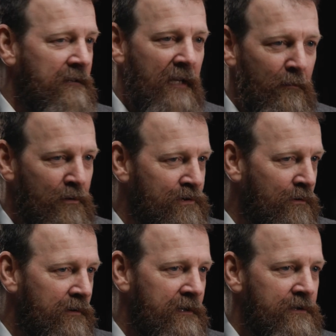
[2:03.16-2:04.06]
labor
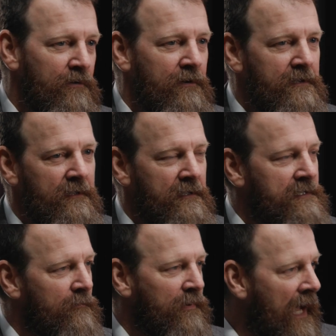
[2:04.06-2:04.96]
shortage, or is it the
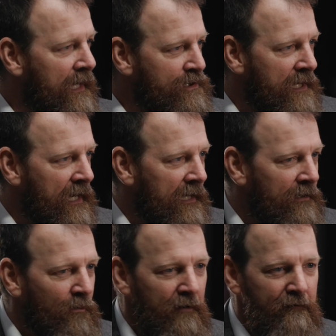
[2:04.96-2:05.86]
supply
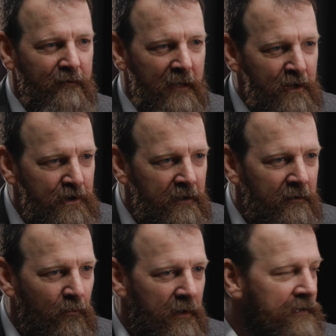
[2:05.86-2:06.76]
chain, or
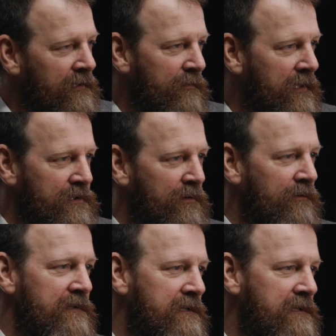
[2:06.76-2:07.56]
inflation? What do you think the biggest hurdle is